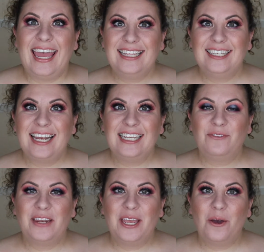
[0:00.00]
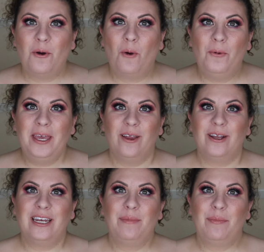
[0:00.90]
In today's video we
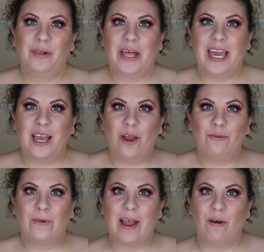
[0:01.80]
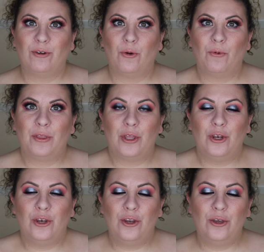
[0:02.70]
are going to be playing around with
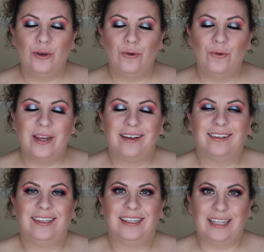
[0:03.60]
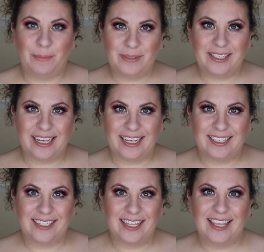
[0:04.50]
nude
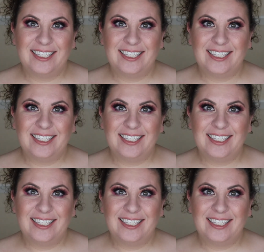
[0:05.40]
lipsticks.